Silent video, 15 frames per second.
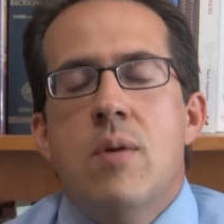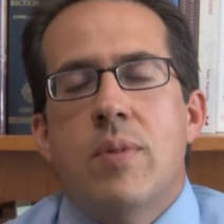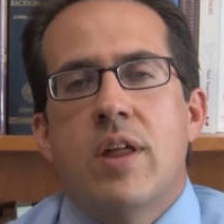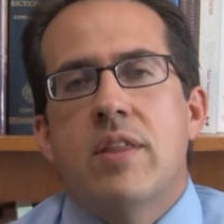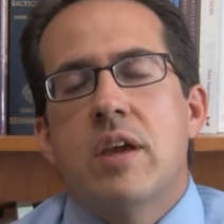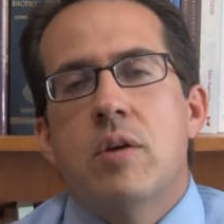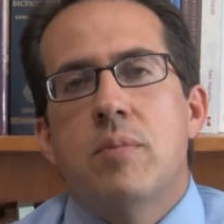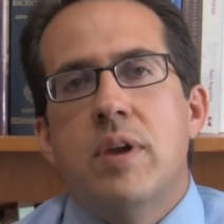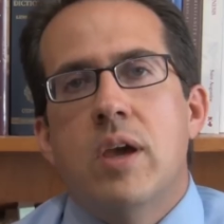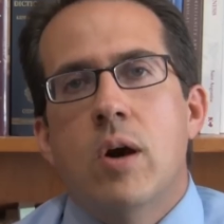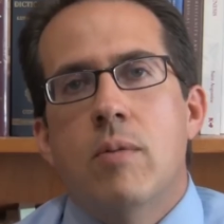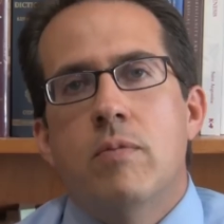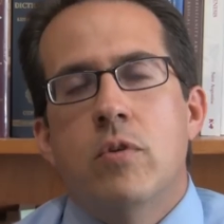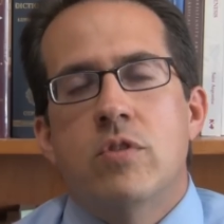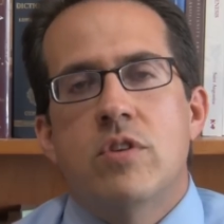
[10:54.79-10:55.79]
but I think it'd be
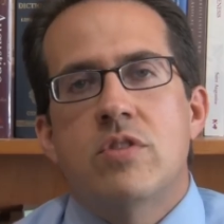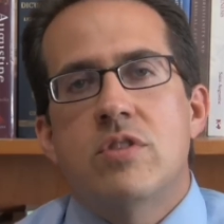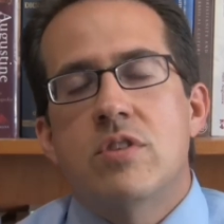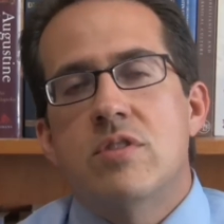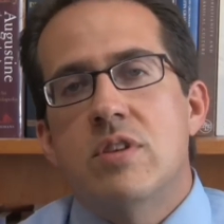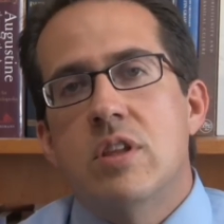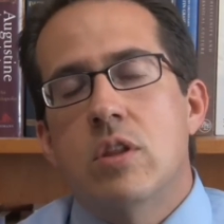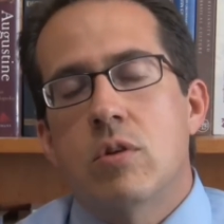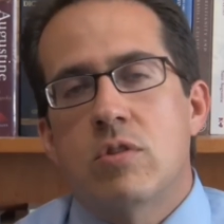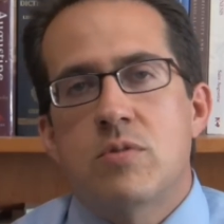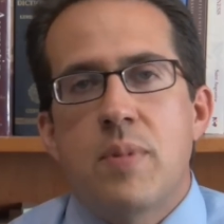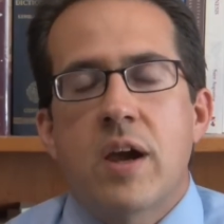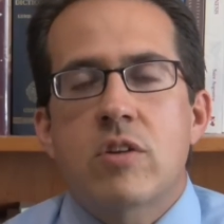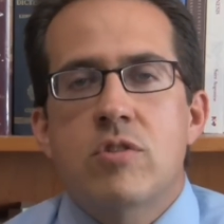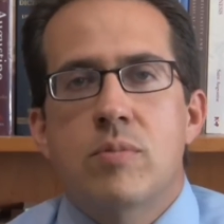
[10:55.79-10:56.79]
helpful just to see the
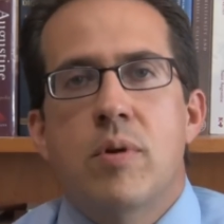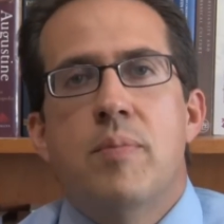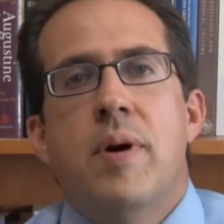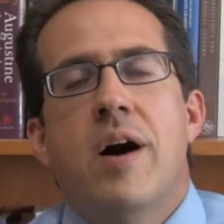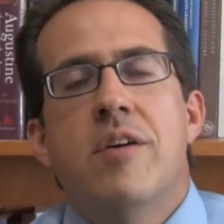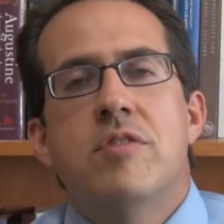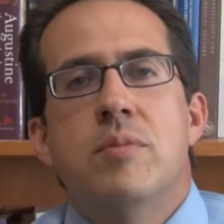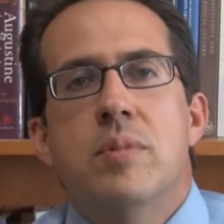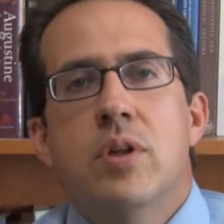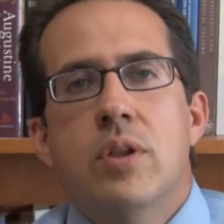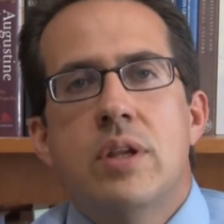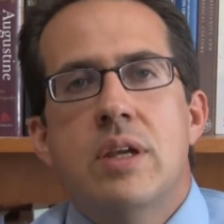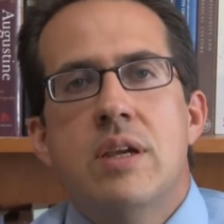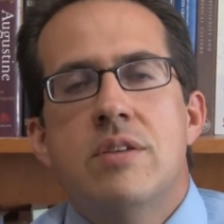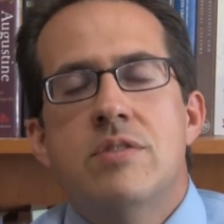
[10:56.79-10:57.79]
spectrum of
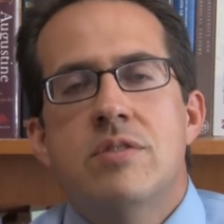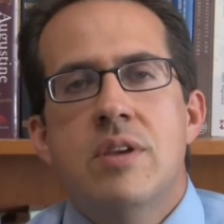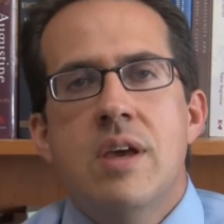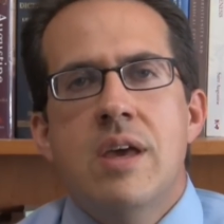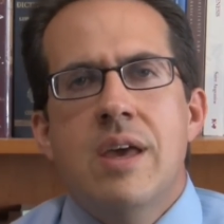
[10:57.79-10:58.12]
possibilities